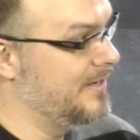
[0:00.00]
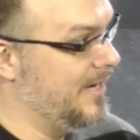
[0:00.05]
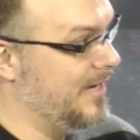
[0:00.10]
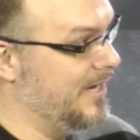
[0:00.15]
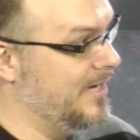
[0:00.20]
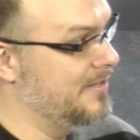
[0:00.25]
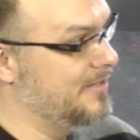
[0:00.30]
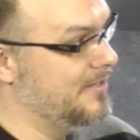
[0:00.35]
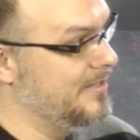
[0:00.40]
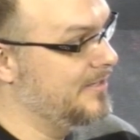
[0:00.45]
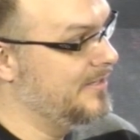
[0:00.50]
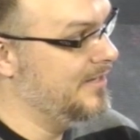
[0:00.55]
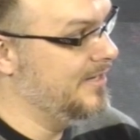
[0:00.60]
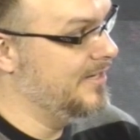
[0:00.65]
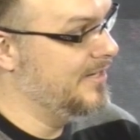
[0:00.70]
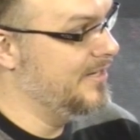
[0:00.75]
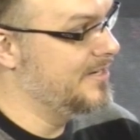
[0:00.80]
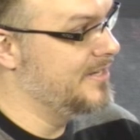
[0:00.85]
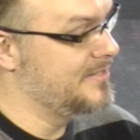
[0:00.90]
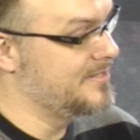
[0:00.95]
Hanlon,
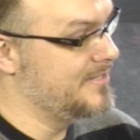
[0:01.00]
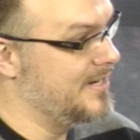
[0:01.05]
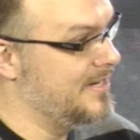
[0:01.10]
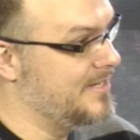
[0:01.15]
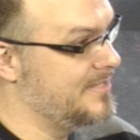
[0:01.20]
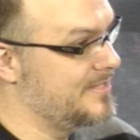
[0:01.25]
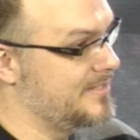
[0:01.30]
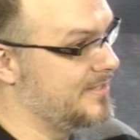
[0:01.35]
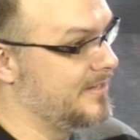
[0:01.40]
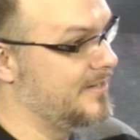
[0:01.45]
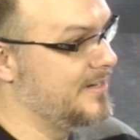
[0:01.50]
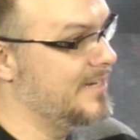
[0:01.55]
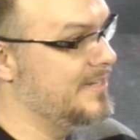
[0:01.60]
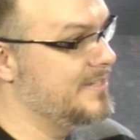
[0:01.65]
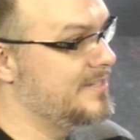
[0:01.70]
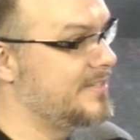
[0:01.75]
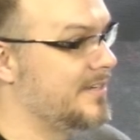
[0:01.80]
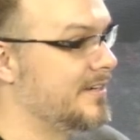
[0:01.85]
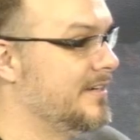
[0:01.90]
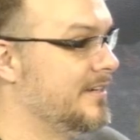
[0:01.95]
and he does it on
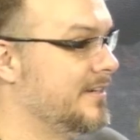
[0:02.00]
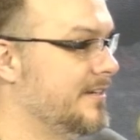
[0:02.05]
Sundays.